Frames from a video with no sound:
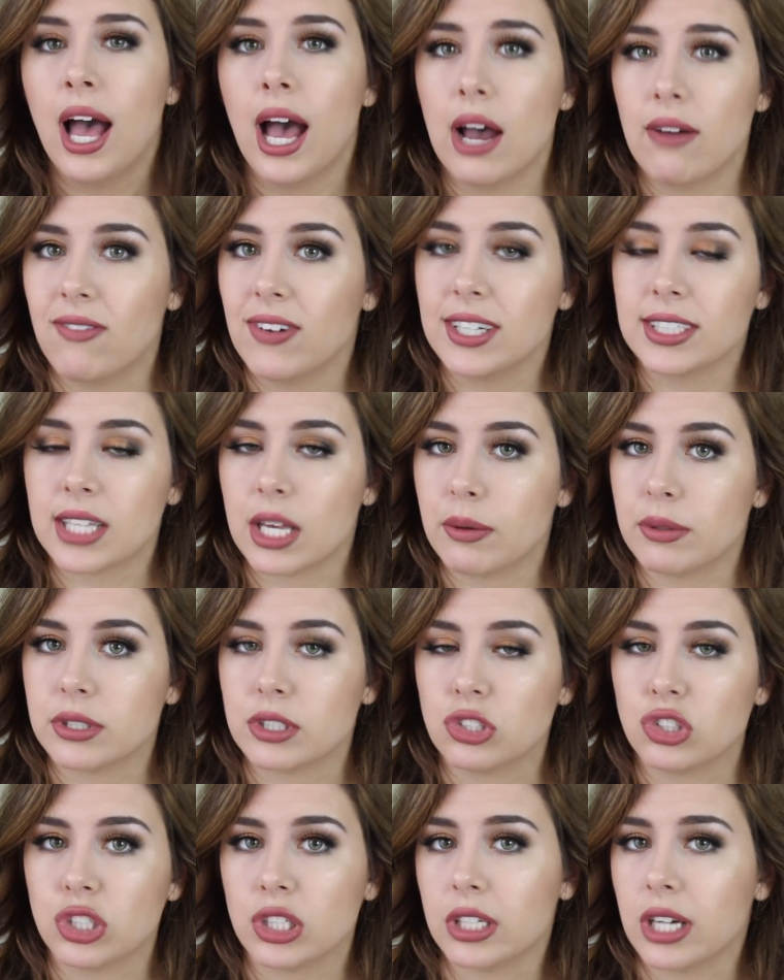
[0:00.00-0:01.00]
At first I
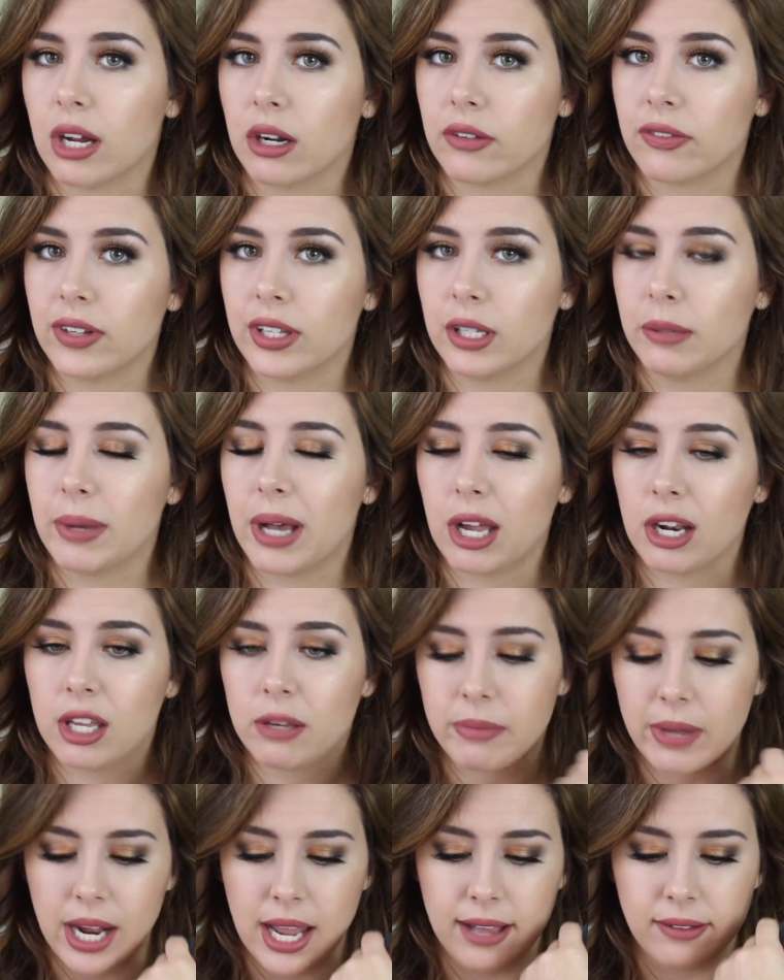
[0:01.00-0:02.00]
wasn't sure how to feel about
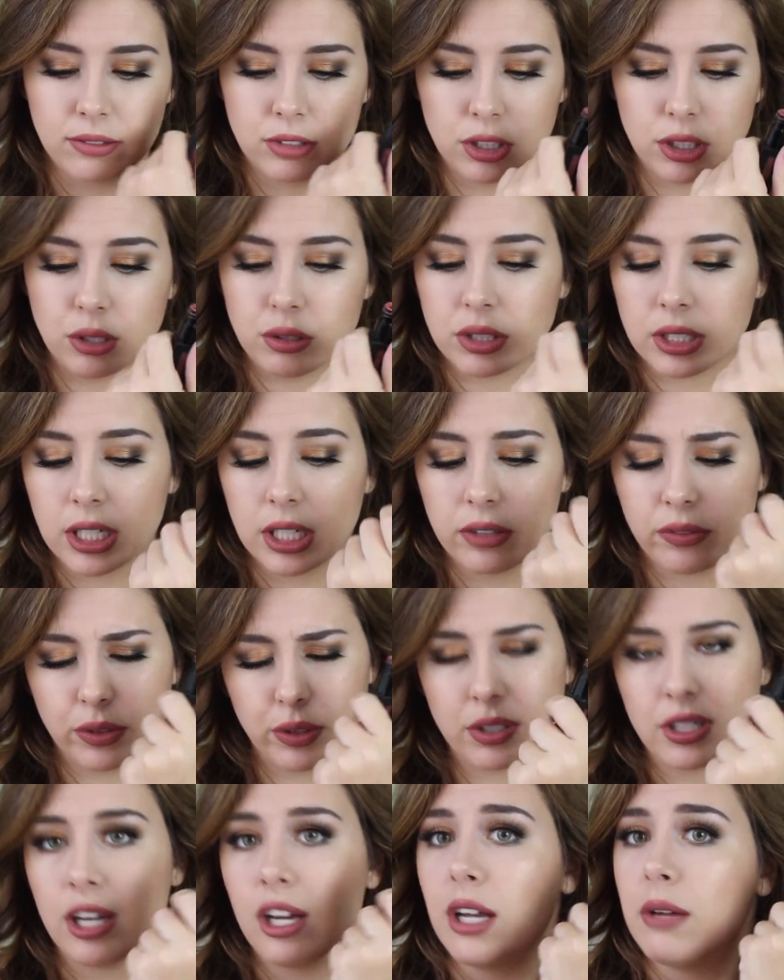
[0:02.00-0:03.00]
it, but after using it a
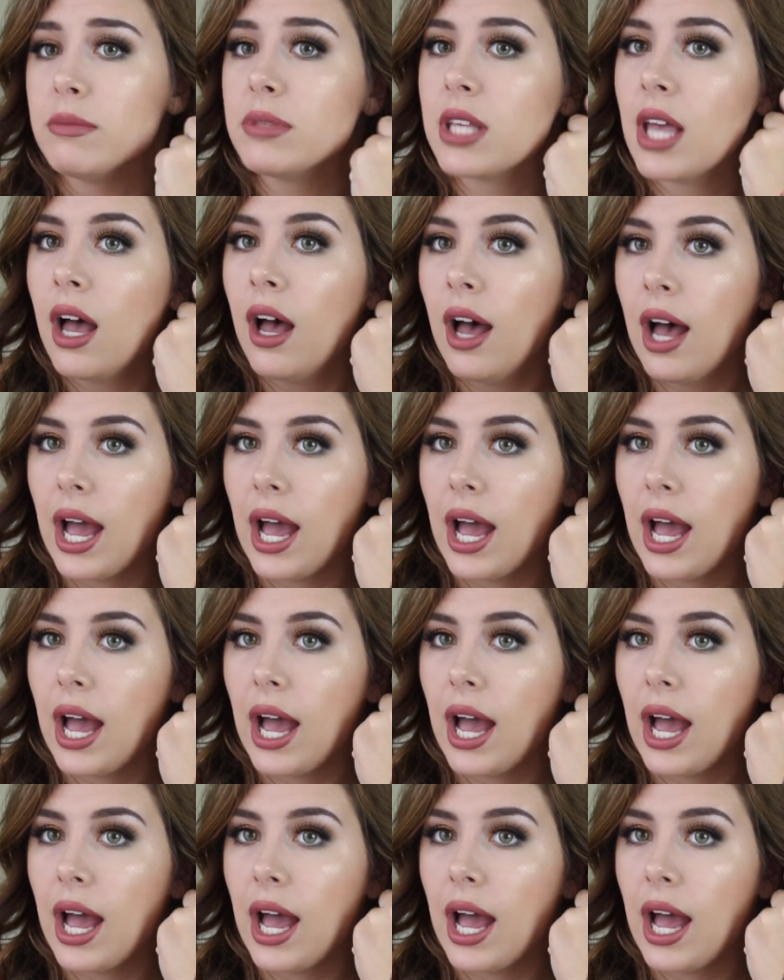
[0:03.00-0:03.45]
few times,